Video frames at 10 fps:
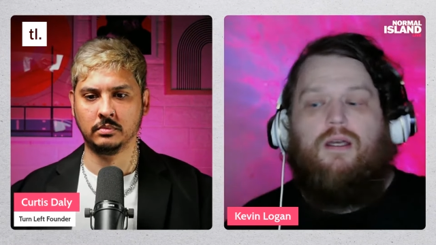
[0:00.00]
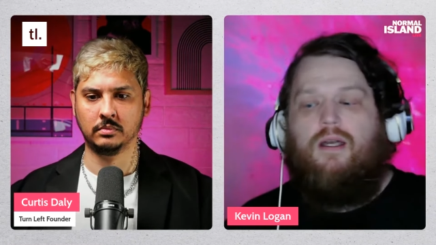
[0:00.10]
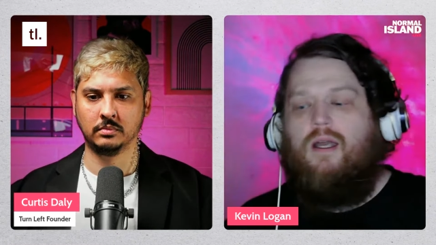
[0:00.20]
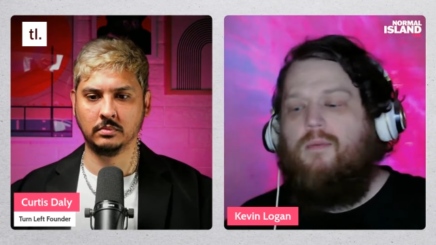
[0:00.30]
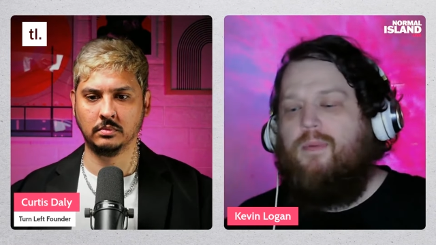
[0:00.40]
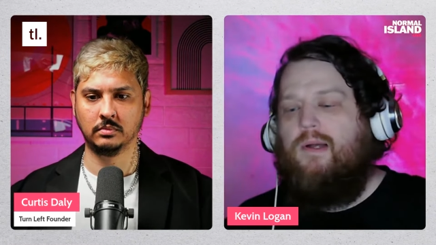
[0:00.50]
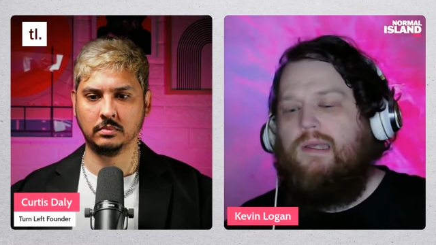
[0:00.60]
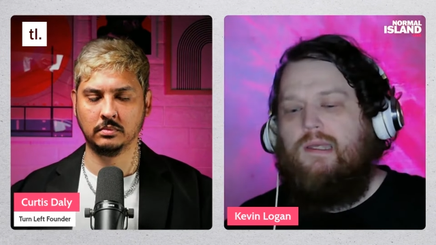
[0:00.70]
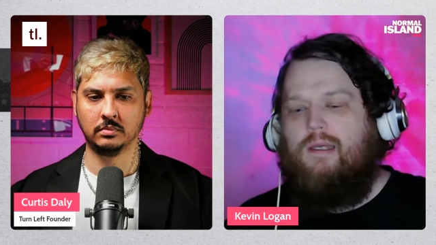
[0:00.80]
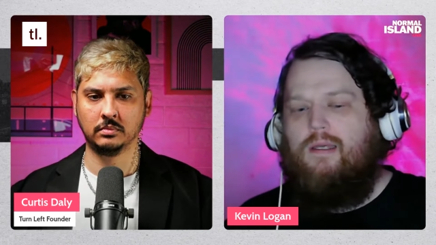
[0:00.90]
Speaker 1: uh,
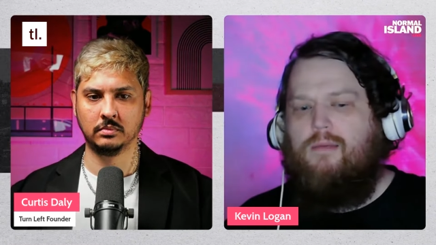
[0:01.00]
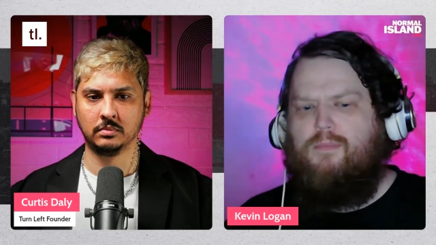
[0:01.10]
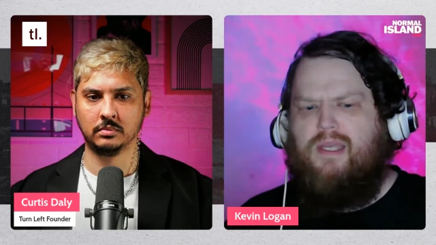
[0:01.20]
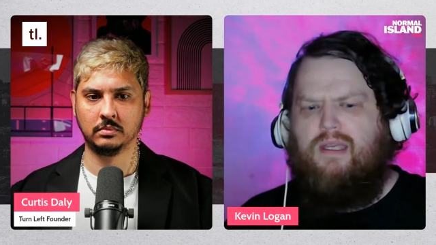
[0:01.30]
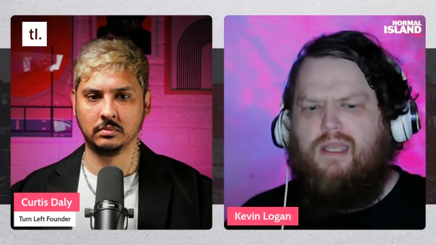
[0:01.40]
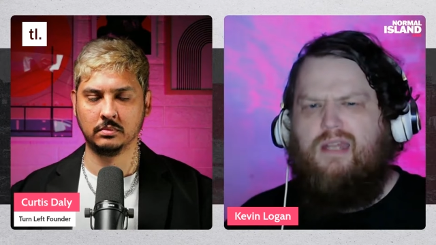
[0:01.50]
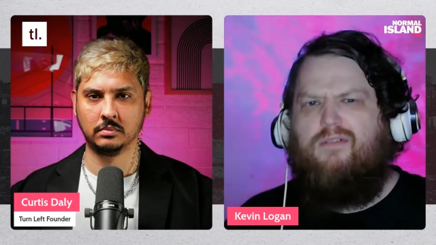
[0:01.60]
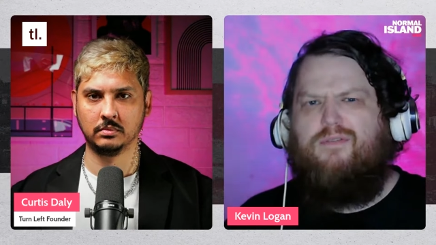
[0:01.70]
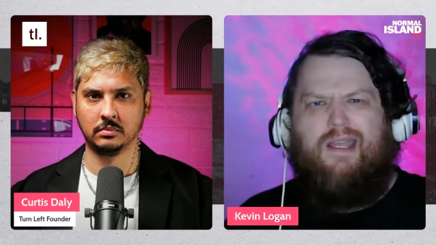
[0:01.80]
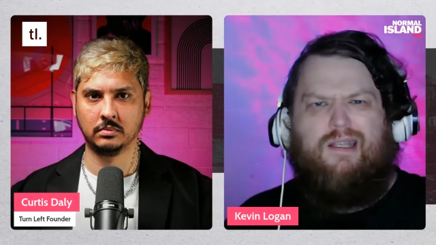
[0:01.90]
by uh, being
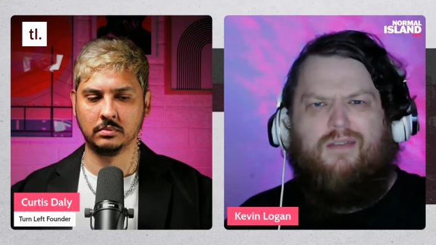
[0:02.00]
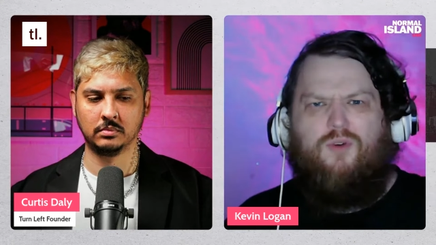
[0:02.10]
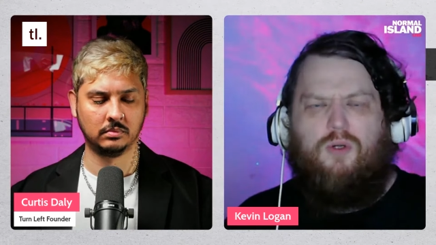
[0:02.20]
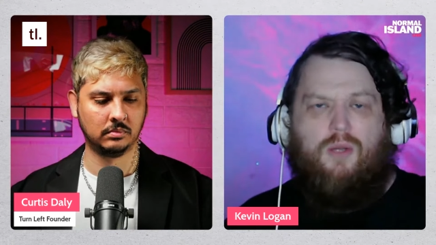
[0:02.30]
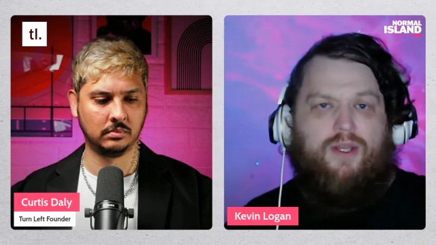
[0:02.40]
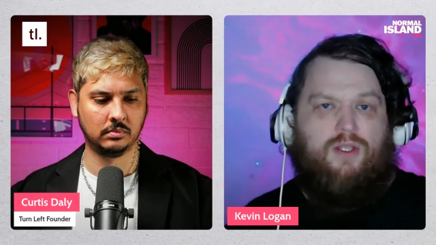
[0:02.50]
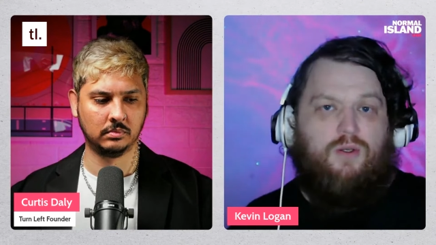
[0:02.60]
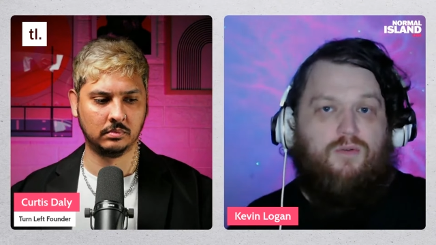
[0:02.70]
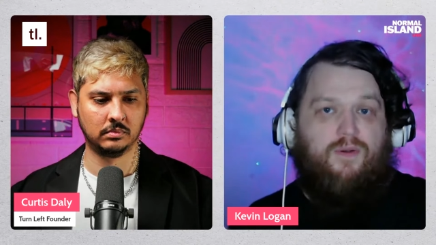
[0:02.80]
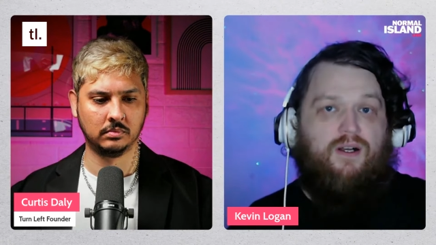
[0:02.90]
ineffective or going
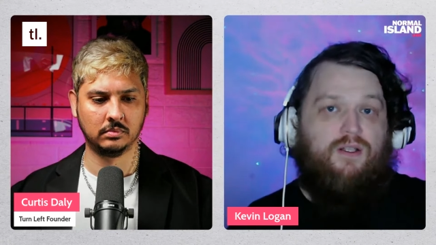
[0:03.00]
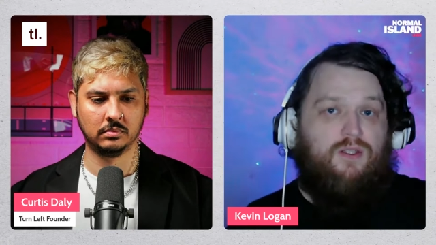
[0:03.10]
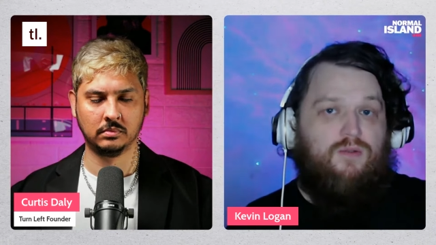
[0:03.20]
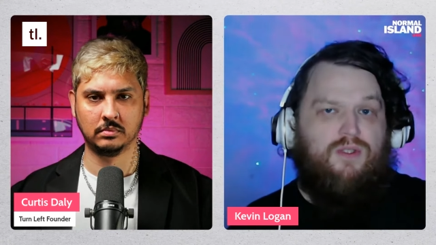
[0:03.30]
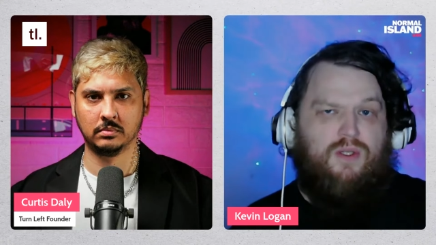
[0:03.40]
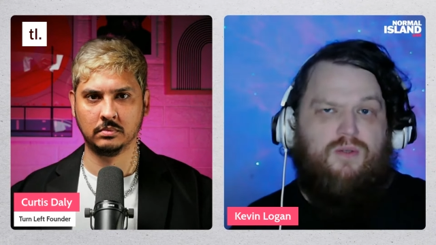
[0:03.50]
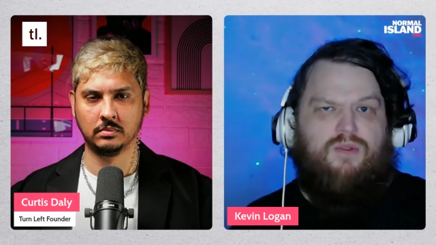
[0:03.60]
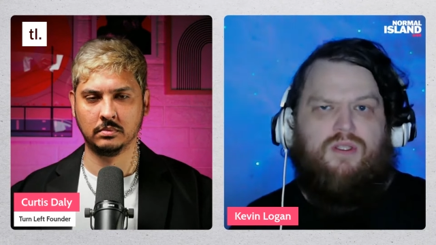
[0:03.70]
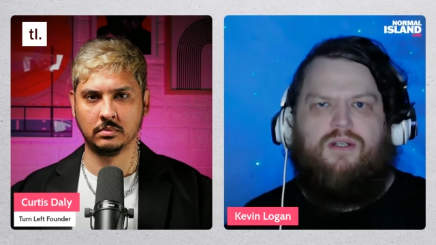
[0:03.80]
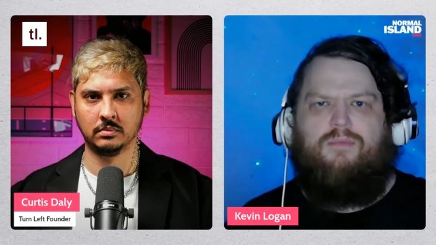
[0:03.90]
too far too
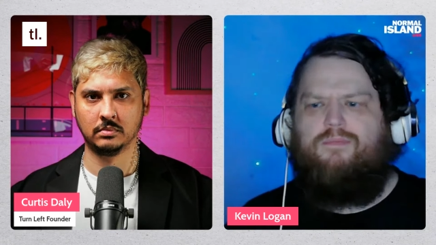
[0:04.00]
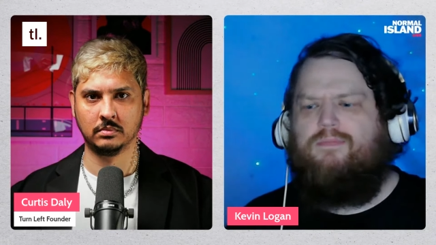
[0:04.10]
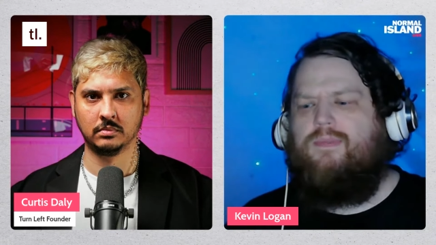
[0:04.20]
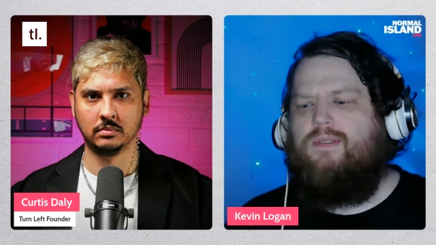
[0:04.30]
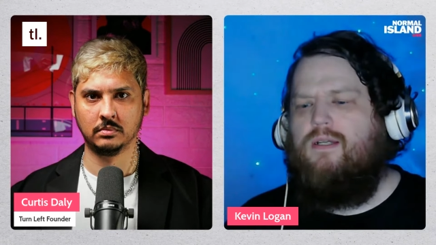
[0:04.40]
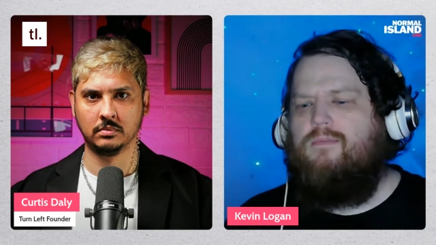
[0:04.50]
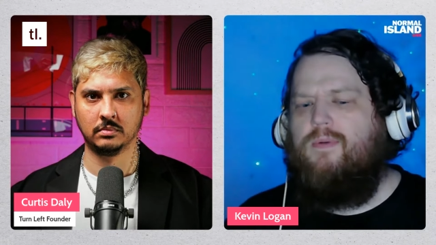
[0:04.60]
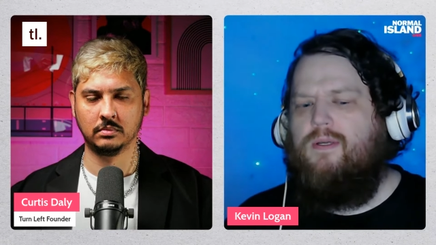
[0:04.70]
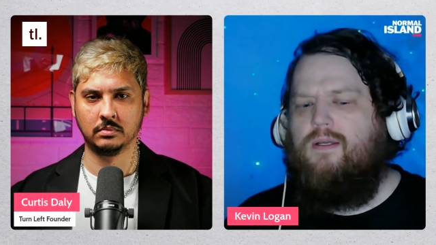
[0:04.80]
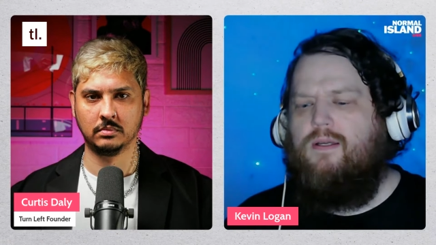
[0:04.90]
soon type type
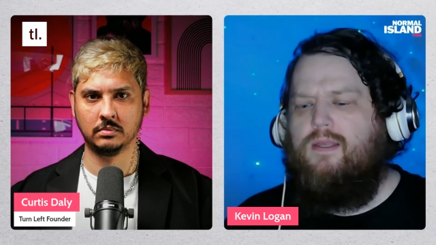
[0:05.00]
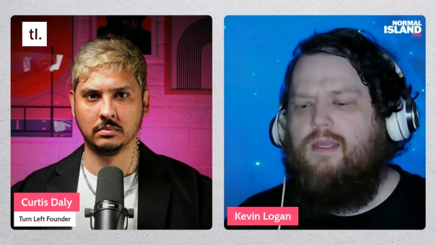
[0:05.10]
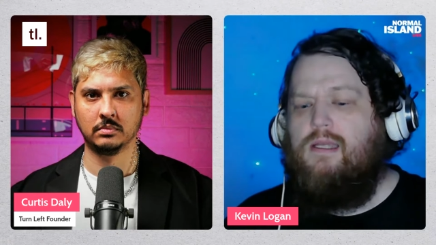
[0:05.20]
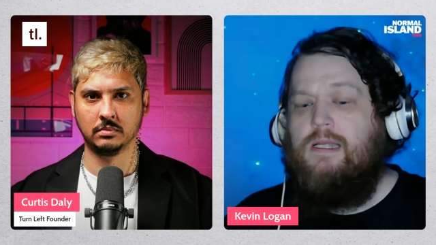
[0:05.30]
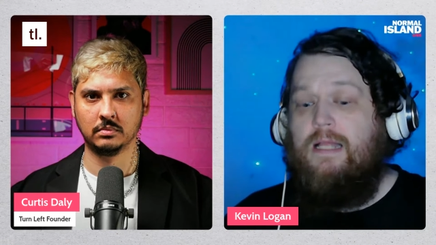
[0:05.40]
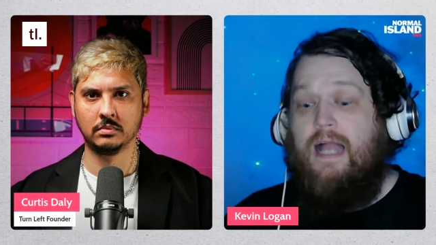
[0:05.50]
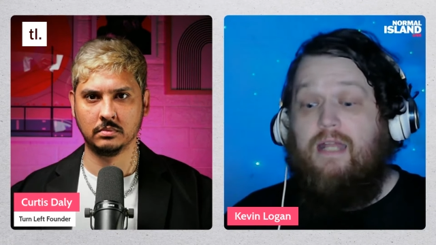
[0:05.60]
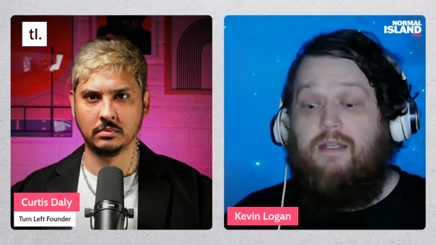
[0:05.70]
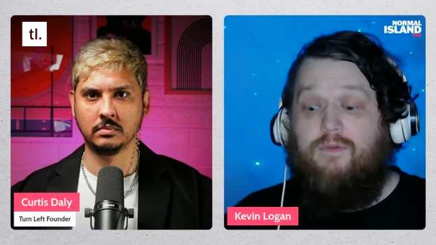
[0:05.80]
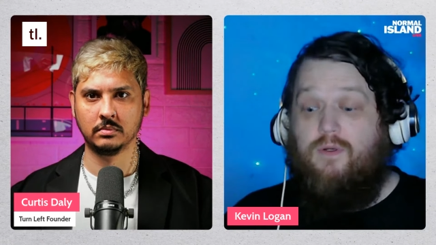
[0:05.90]
uh, thing.
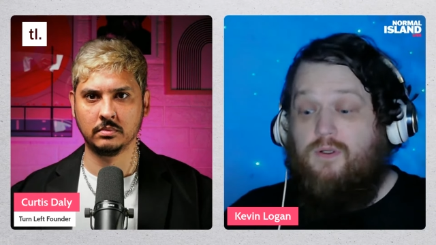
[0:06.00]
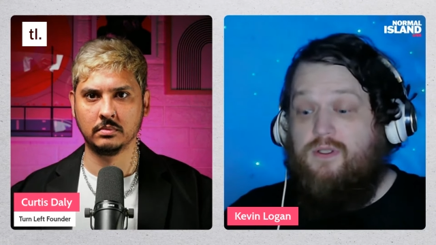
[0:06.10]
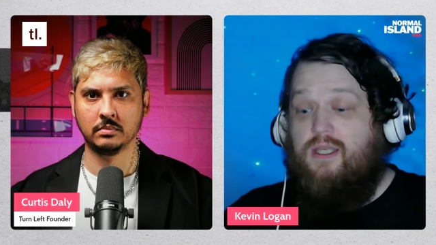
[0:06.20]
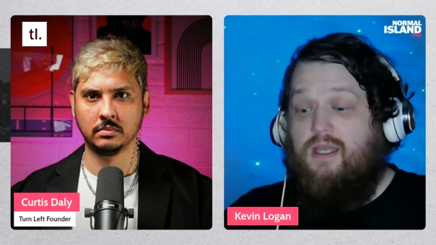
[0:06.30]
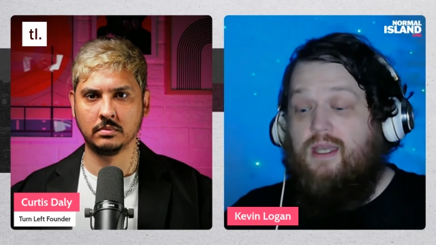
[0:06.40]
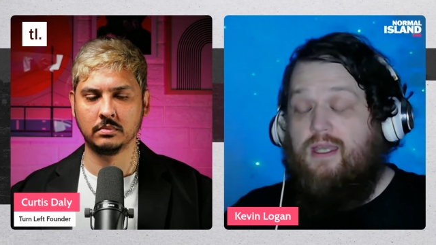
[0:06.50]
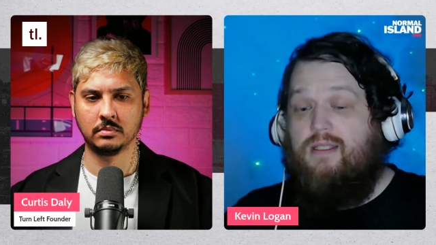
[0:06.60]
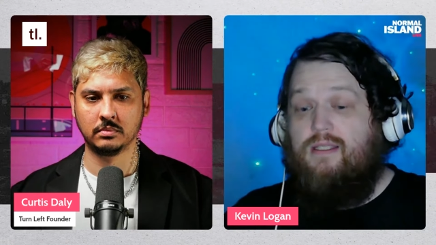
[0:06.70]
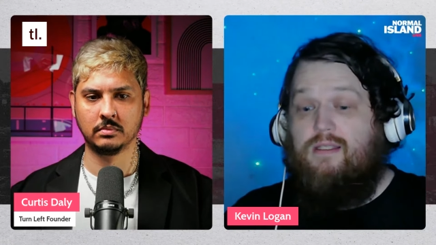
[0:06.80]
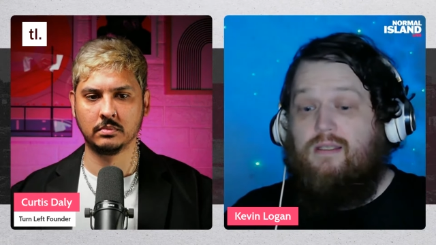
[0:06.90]
And of course, his